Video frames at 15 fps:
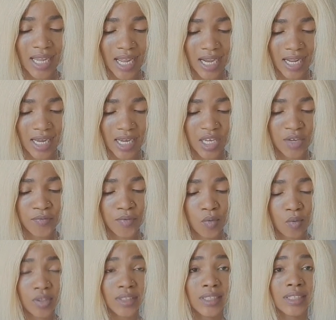to 4 shade
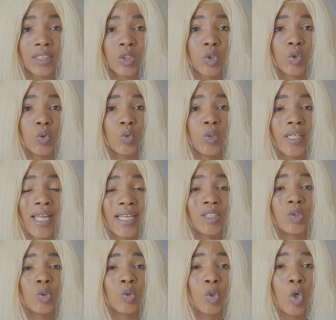lighter, very soon
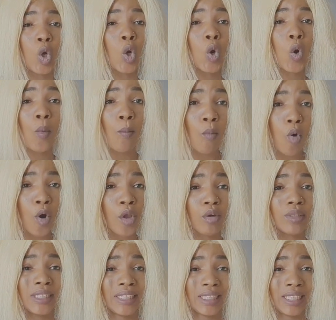guys I'm going to be
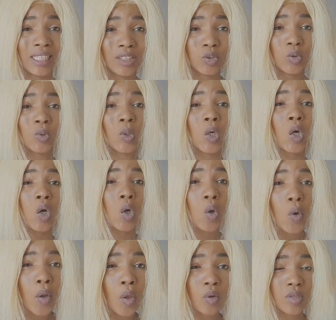showing you. But this
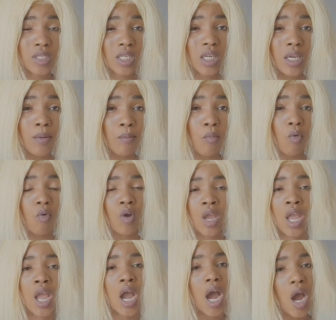is just for
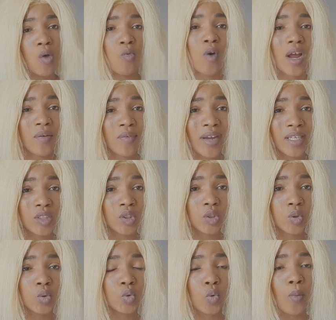caramel skin,
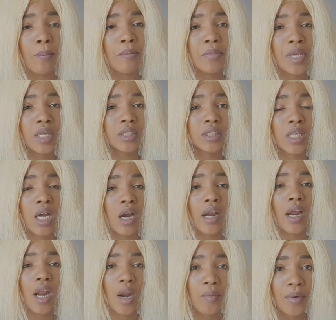like
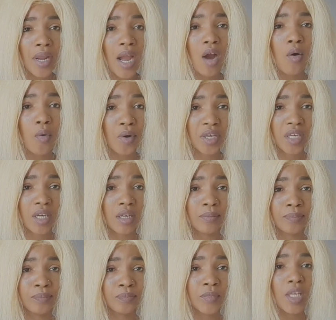chocolate, as I
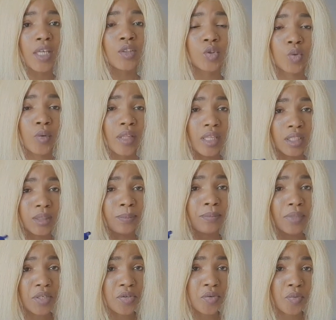said earlier,
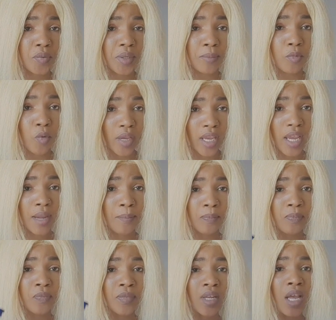you know, like
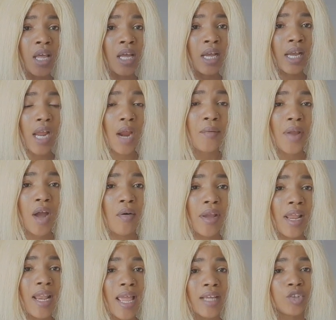dark people can
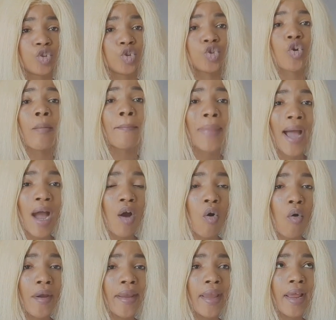use it as well.
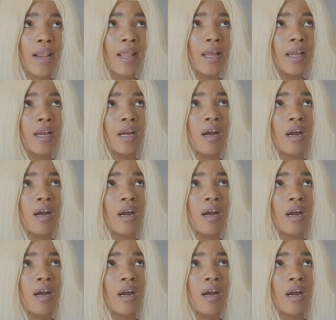Okay,